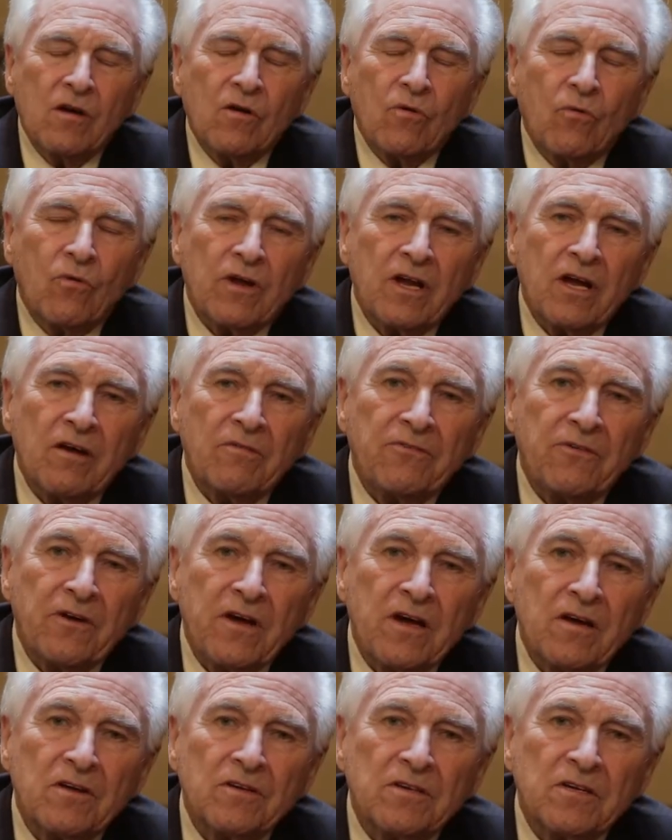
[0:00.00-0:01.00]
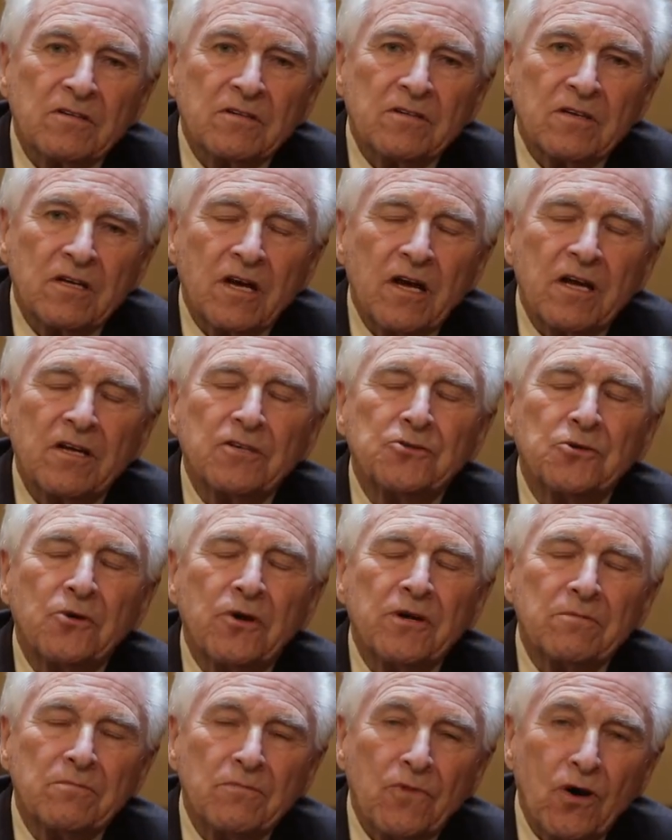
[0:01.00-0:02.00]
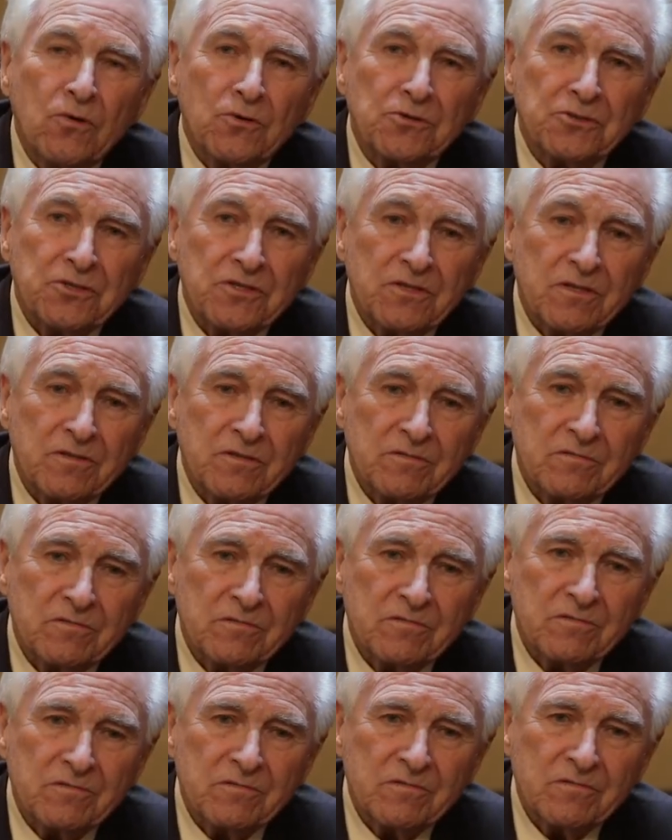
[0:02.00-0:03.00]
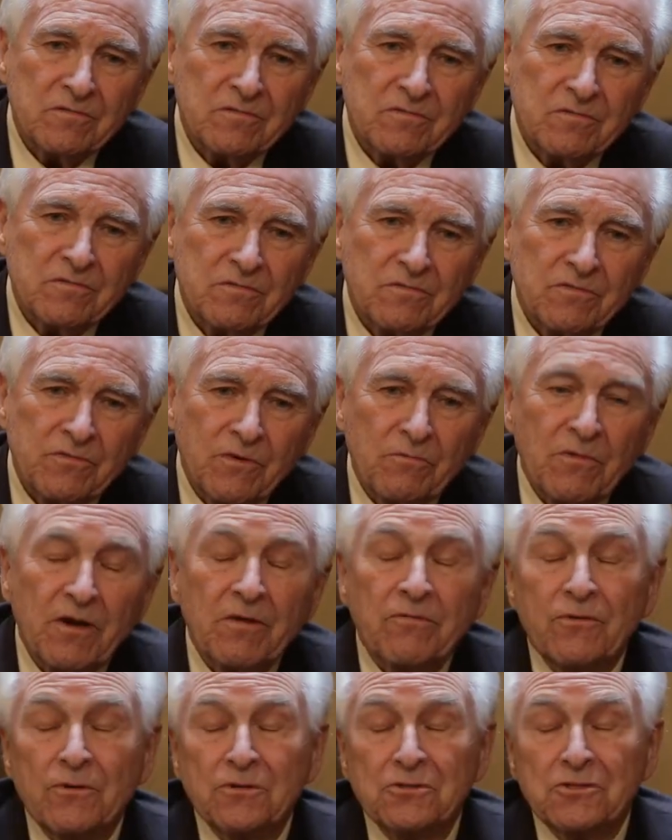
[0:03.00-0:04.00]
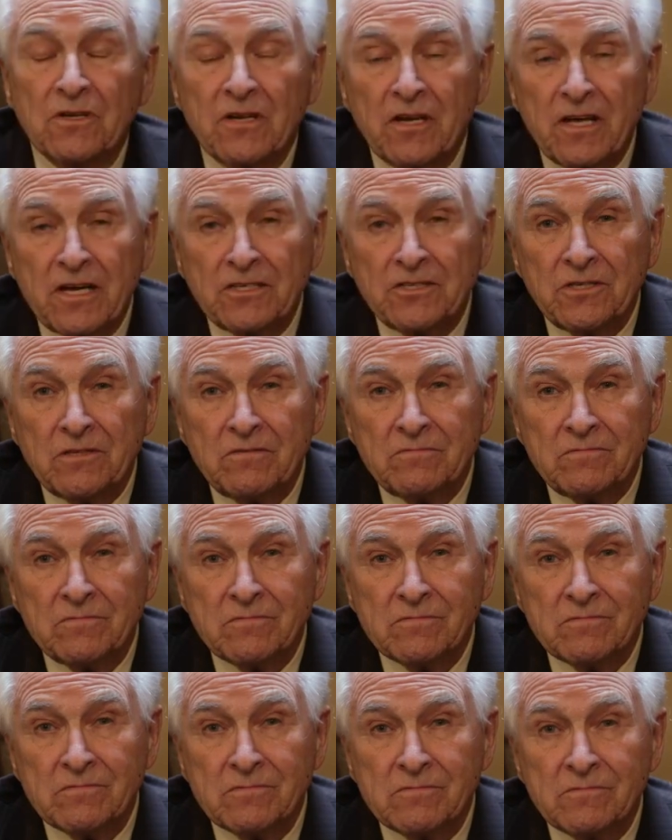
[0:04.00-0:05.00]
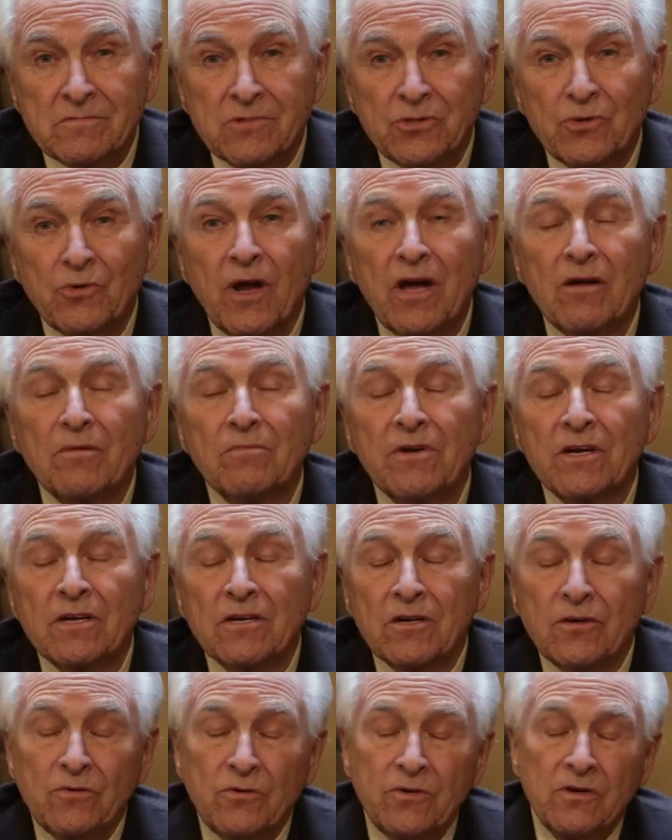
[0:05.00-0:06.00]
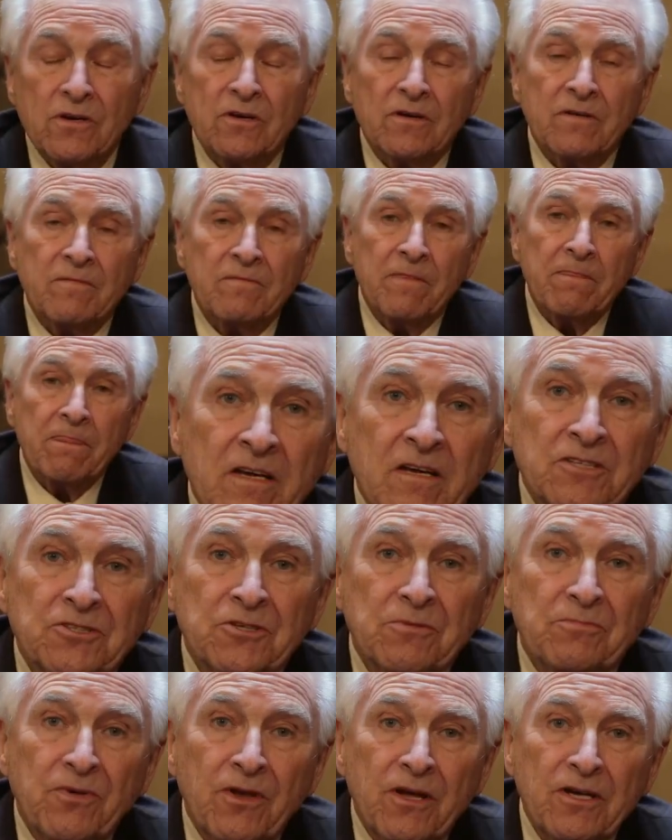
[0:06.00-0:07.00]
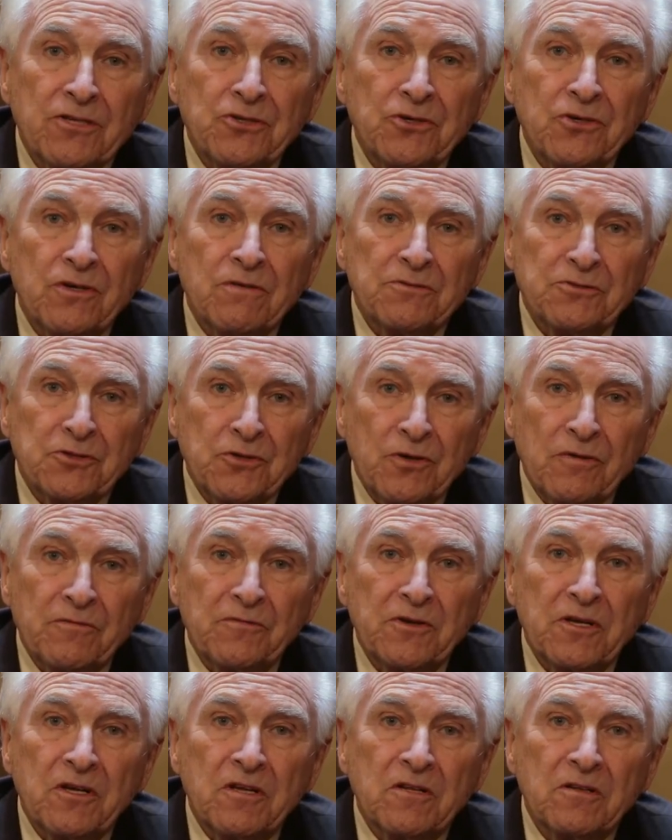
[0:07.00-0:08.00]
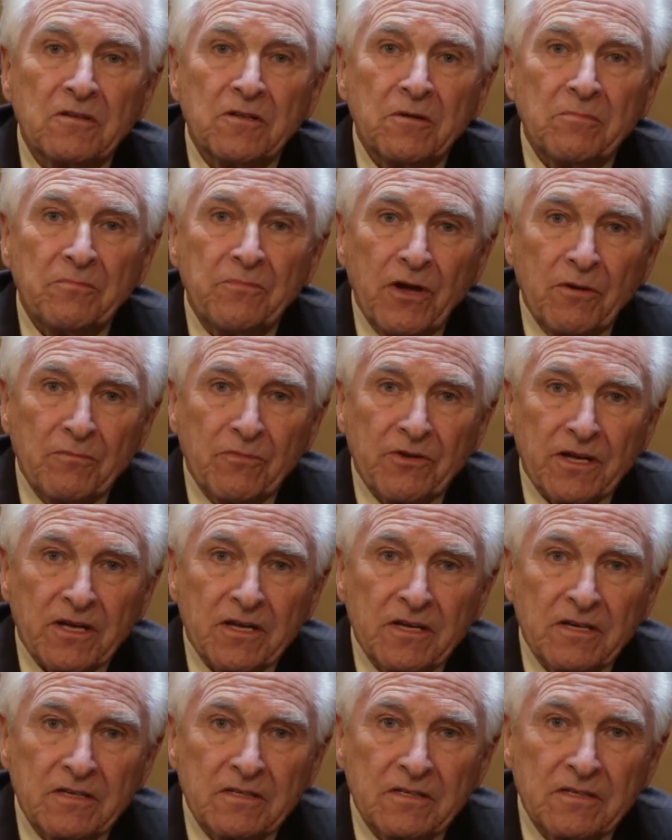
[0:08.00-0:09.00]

What I found that I enjoyed most from my first election throughout my career is the pleasure of serving the public.